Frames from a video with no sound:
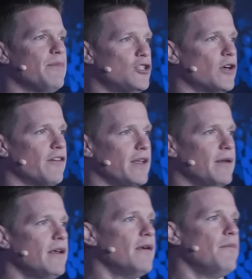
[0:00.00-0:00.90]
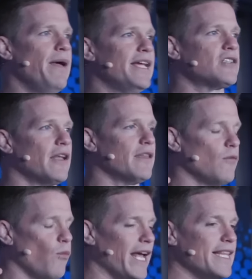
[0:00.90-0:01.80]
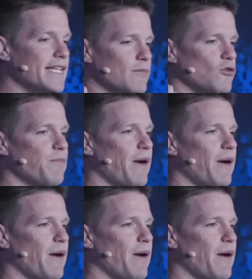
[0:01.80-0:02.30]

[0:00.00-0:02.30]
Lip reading: to be driven based on what I think is the most